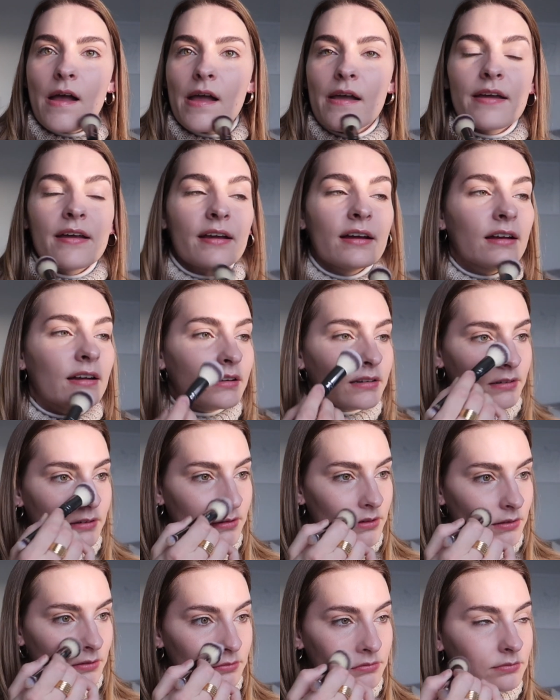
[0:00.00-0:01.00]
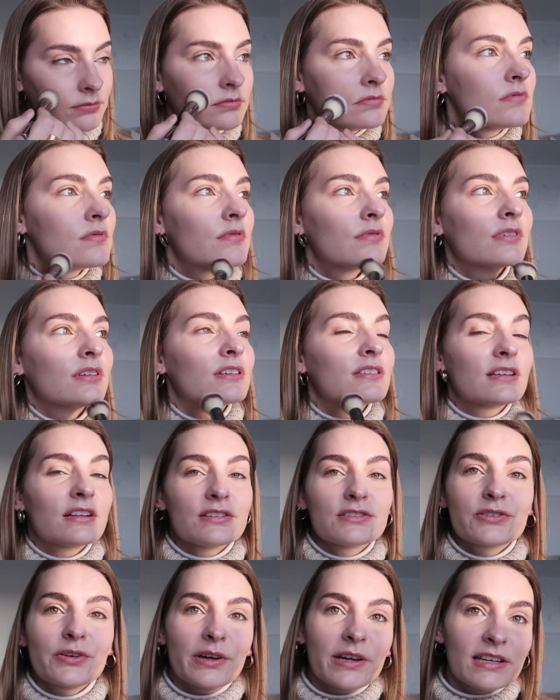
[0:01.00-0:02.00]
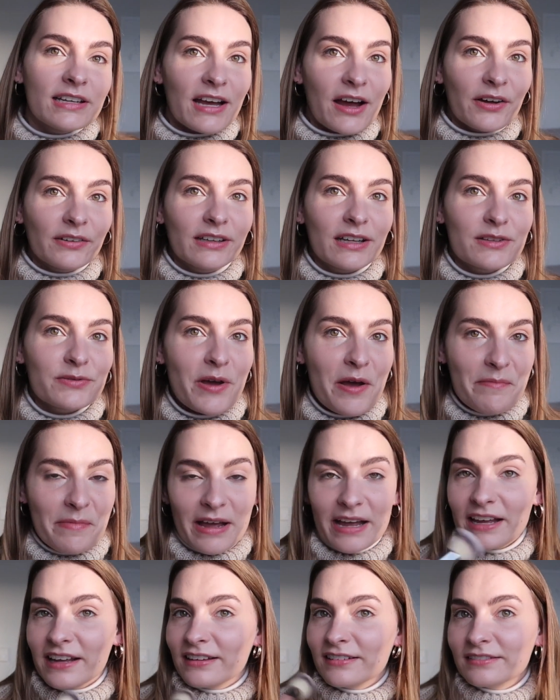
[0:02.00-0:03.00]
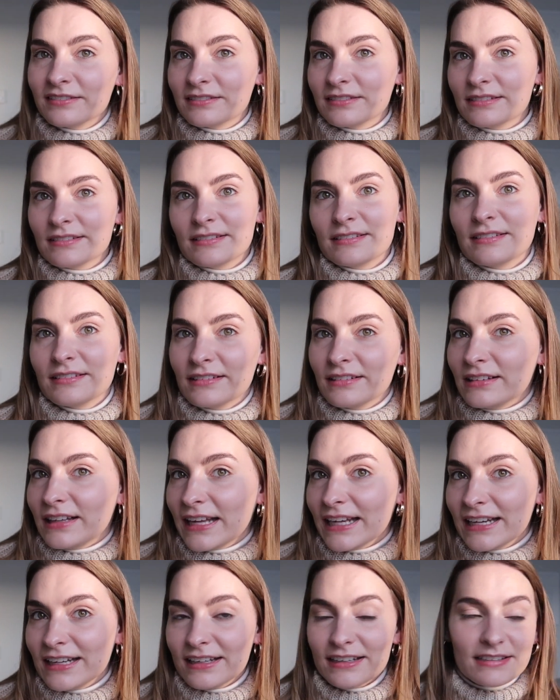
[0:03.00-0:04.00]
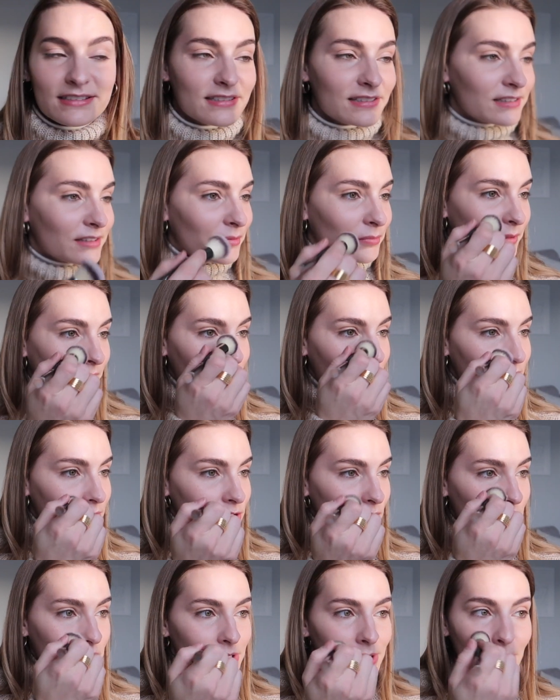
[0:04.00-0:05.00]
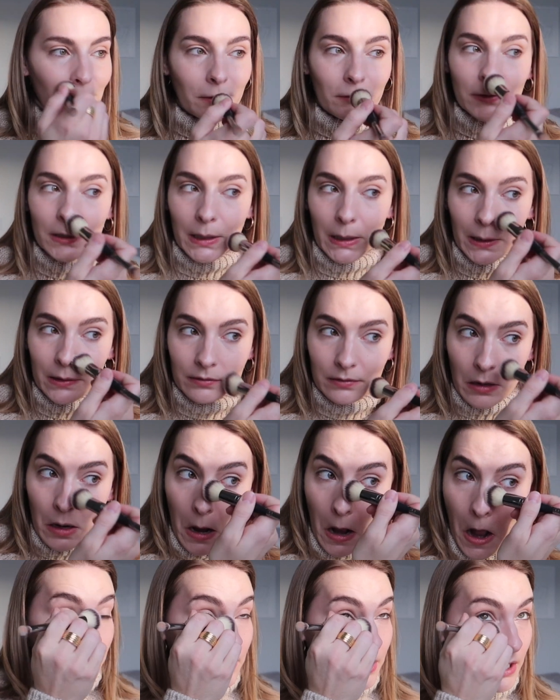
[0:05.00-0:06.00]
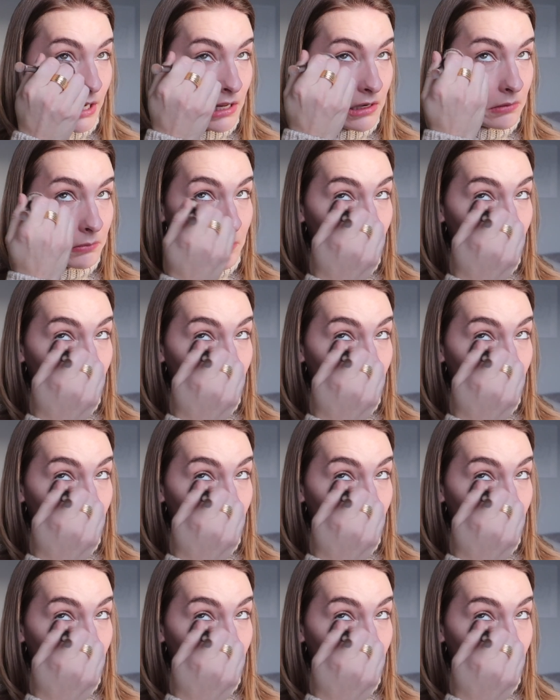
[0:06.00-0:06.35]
And the sun's going down. That's why my lighting is completely changing every minute.